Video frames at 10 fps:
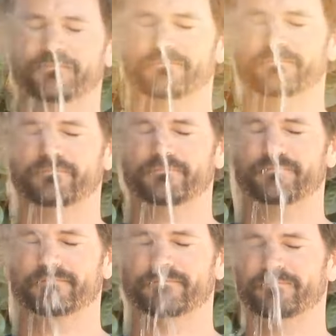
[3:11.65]
I mean,
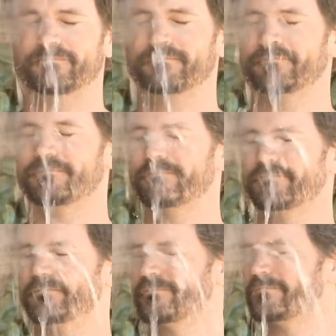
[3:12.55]
in the peak of the summer
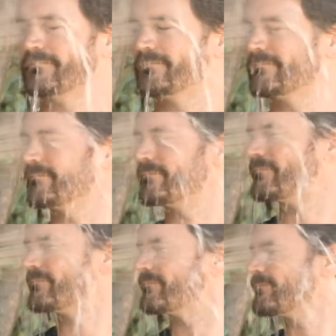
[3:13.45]
here, it can literally
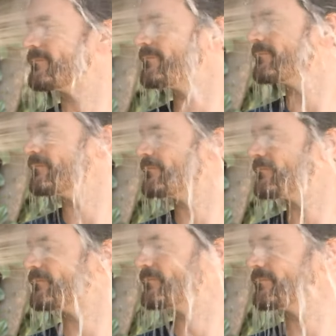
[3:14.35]
be 80 to
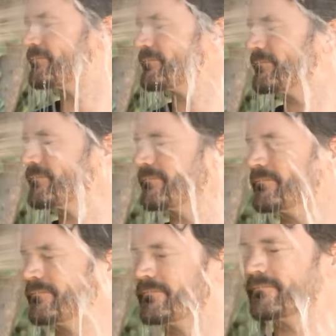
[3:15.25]
83 degrees in
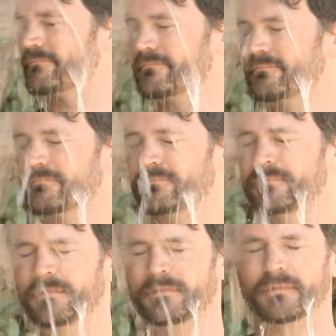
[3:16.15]
the middle of the
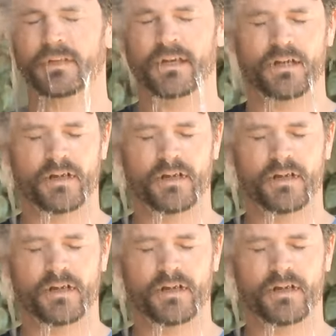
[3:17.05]
night.